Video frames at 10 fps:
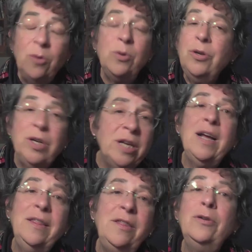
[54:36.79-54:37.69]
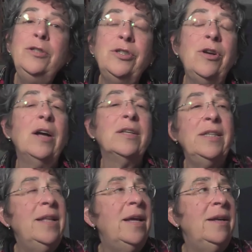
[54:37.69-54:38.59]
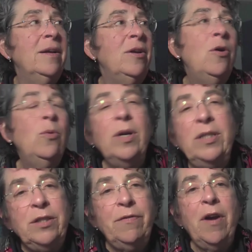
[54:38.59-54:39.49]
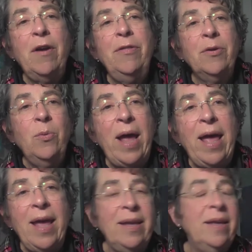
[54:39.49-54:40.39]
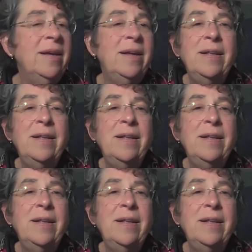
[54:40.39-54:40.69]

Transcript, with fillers: well, you can cut those stalks and then ones farther away